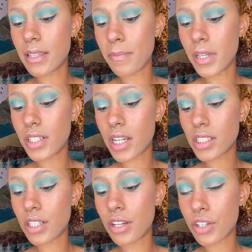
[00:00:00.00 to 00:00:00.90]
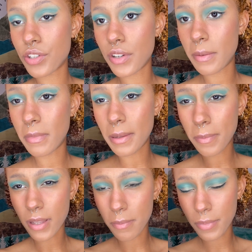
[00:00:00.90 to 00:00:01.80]
Lip Injection Extreme Lip
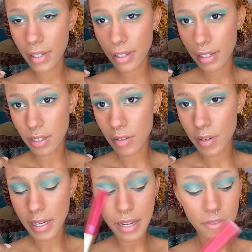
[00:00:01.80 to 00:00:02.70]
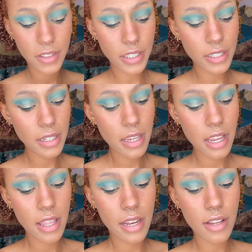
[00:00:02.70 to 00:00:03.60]
Plumper, and I go in after,
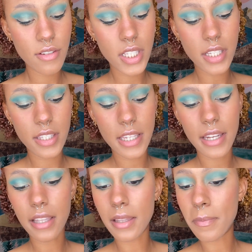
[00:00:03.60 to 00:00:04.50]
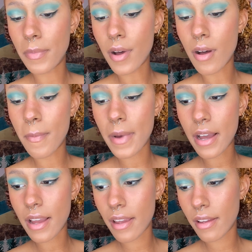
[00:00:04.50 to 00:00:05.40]
and I use this tinted lip balm
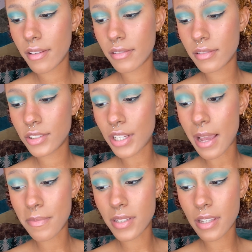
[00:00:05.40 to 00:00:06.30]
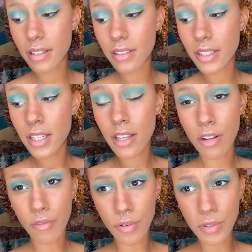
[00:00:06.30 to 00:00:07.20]
by Chapstick
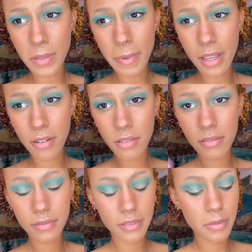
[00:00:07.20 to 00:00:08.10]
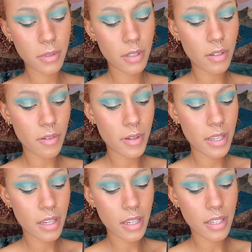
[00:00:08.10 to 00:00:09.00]
Rose Petal. I'm gonna go
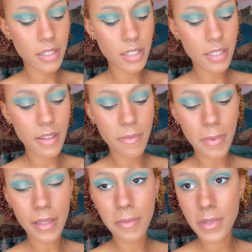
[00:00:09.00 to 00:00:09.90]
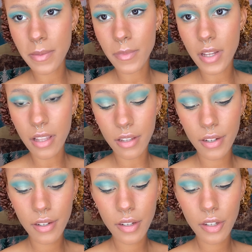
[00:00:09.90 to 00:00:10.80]
in and just give my lips some color.